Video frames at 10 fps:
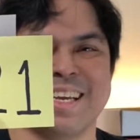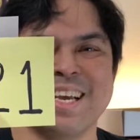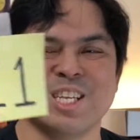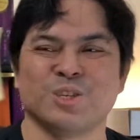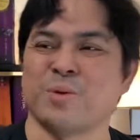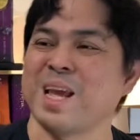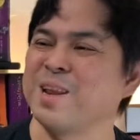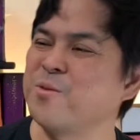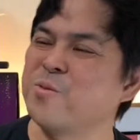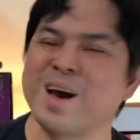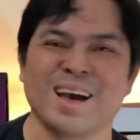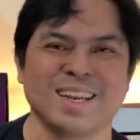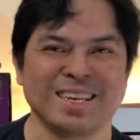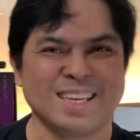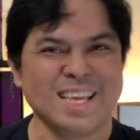
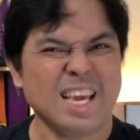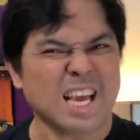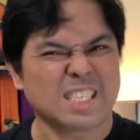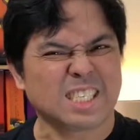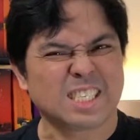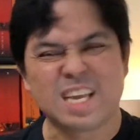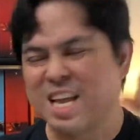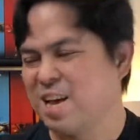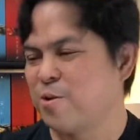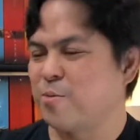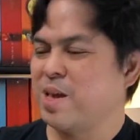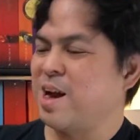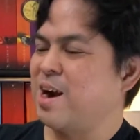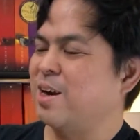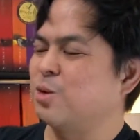21! Yes! We
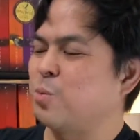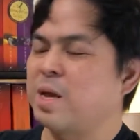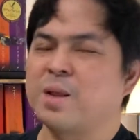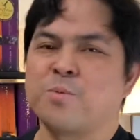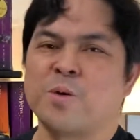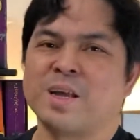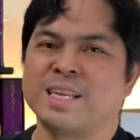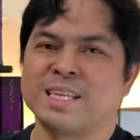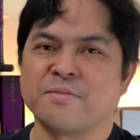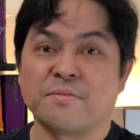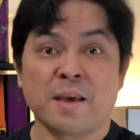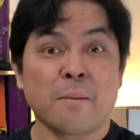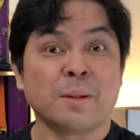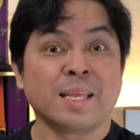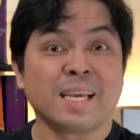are 21 in the
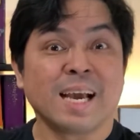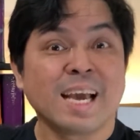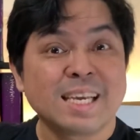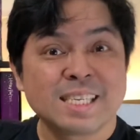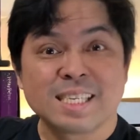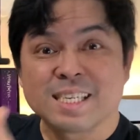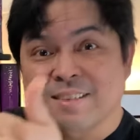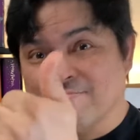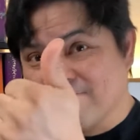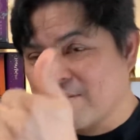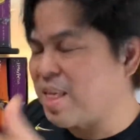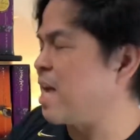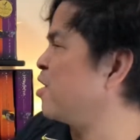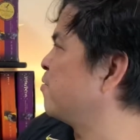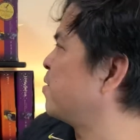family, guys.
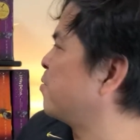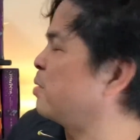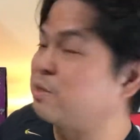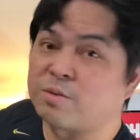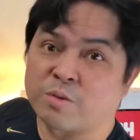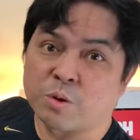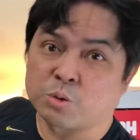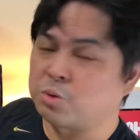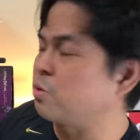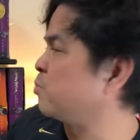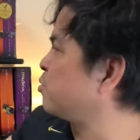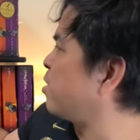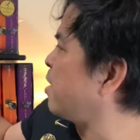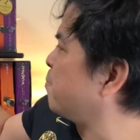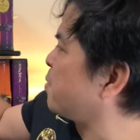Thank you very much for those who
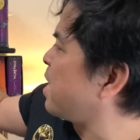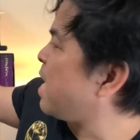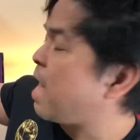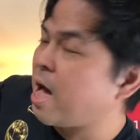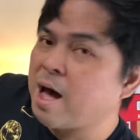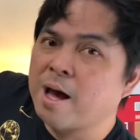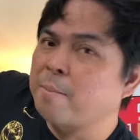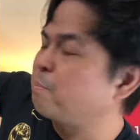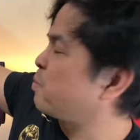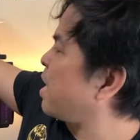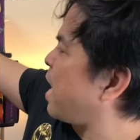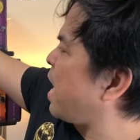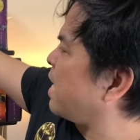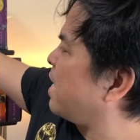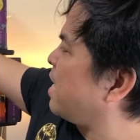subscribed. I
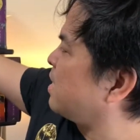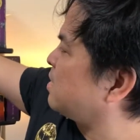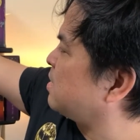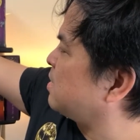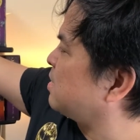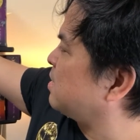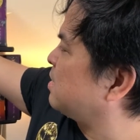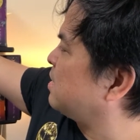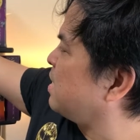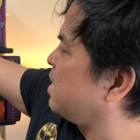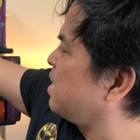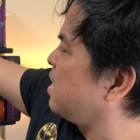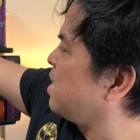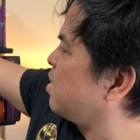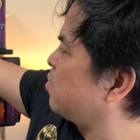can't see
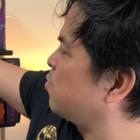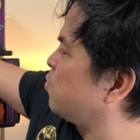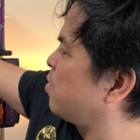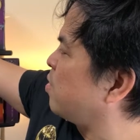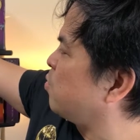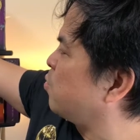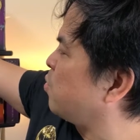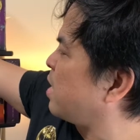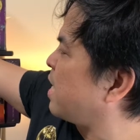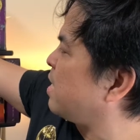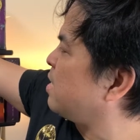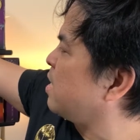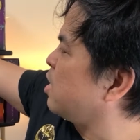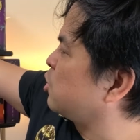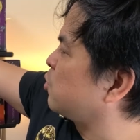who had
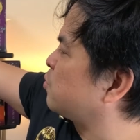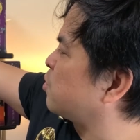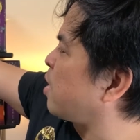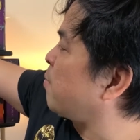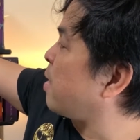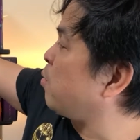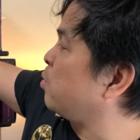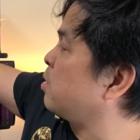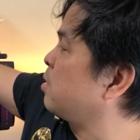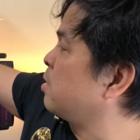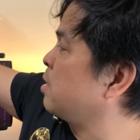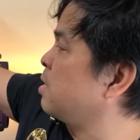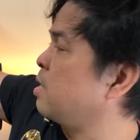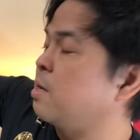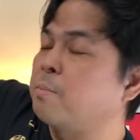subscribed. I will
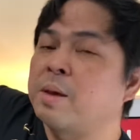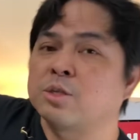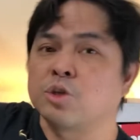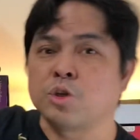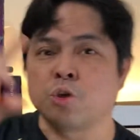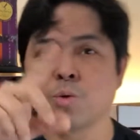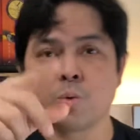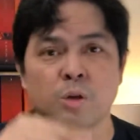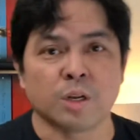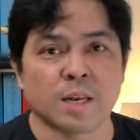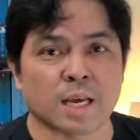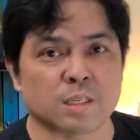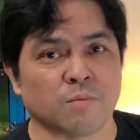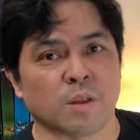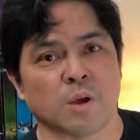mention you on the next
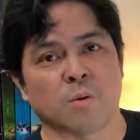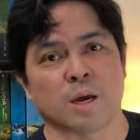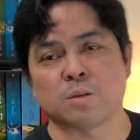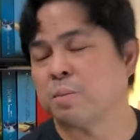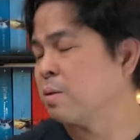video, guys, but